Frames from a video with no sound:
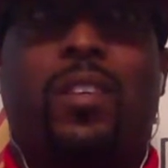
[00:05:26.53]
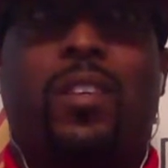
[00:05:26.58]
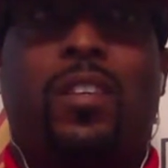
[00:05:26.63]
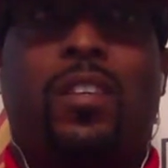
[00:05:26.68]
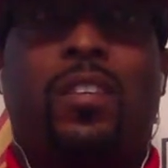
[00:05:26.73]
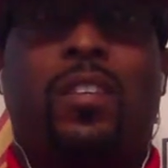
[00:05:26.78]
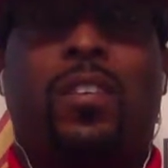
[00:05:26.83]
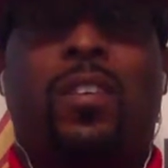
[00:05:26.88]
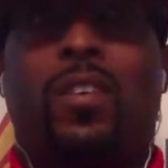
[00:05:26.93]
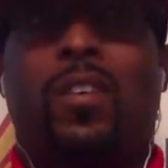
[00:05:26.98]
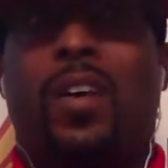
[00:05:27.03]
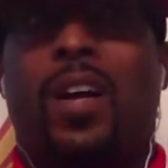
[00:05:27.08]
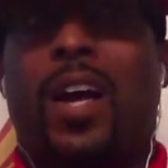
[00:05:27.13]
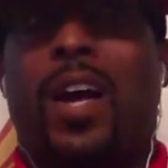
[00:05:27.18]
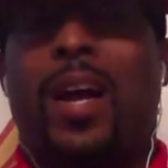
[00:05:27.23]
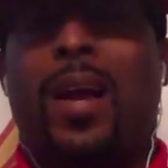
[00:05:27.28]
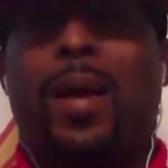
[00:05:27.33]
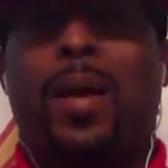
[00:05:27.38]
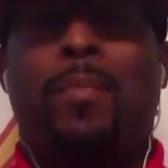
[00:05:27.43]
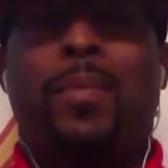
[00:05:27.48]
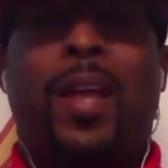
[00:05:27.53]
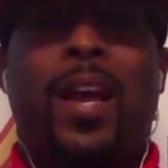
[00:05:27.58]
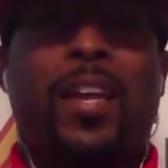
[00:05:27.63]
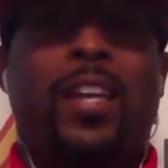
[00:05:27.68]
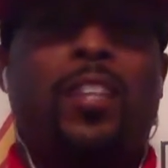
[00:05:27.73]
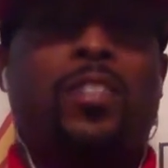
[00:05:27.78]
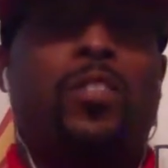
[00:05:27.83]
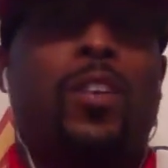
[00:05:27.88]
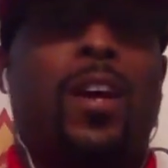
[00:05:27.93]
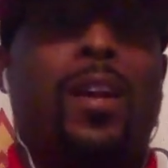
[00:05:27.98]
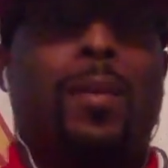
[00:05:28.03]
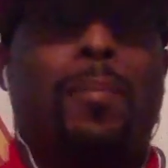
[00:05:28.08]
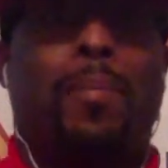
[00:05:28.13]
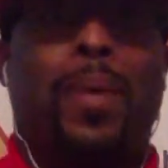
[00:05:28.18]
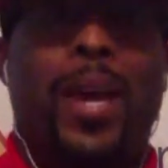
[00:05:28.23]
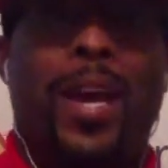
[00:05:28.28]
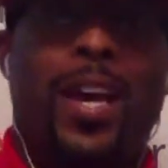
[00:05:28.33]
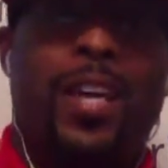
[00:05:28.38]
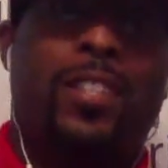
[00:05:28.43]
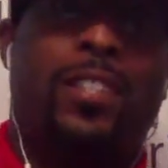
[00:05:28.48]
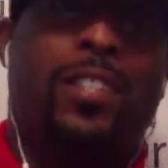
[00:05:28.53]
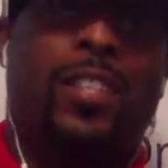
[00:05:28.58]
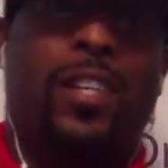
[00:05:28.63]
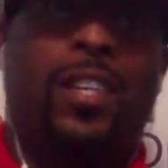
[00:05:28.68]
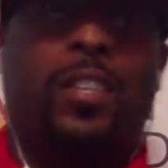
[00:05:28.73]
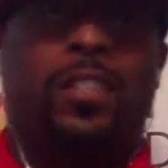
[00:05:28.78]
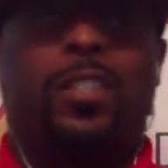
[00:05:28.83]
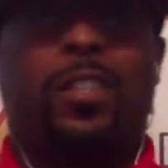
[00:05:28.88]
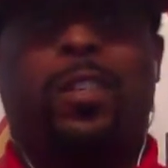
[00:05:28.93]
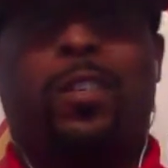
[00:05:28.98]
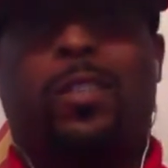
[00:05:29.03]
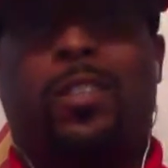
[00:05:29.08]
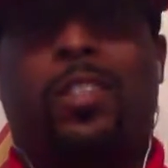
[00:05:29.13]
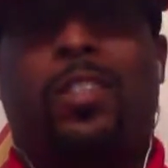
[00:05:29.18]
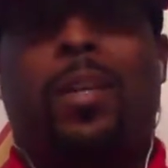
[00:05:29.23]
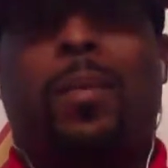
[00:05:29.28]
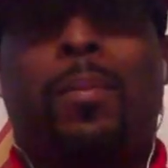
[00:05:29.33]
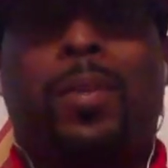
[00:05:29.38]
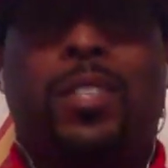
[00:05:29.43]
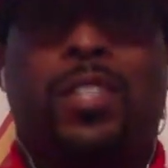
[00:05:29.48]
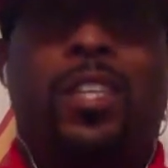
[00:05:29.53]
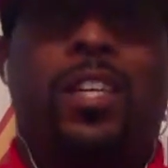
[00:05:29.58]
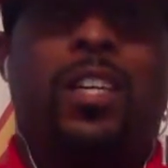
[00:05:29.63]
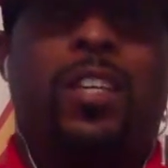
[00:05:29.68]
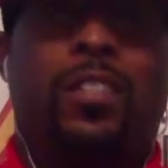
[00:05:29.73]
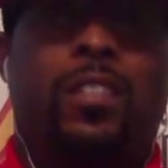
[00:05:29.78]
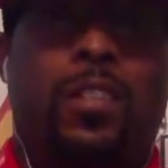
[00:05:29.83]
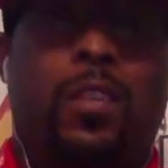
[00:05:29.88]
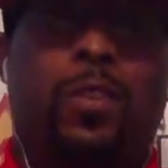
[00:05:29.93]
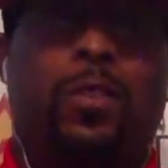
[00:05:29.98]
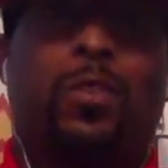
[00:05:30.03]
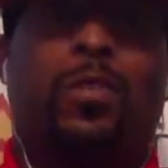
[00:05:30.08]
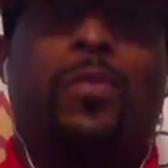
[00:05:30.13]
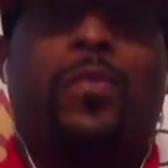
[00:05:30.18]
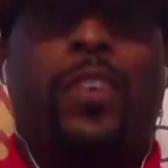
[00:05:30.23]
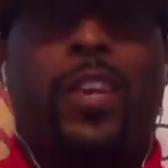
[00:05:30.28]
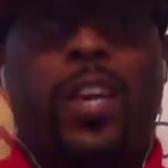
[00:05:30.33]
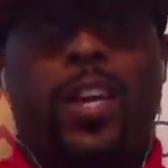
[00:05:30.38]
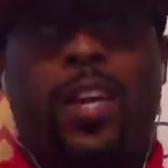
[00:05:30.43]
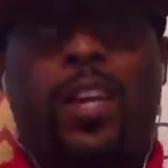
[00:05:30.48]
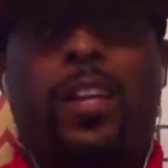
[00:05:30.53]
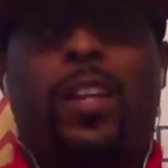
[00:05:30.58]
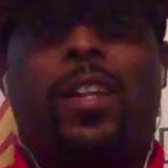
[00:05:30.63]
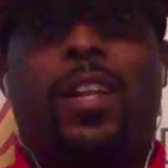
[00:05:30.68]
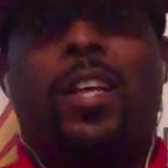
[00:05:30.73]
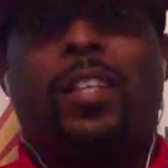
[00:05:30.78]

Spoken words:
you know, I'm not here trying to bash John Jones because I'm a John Jones fan.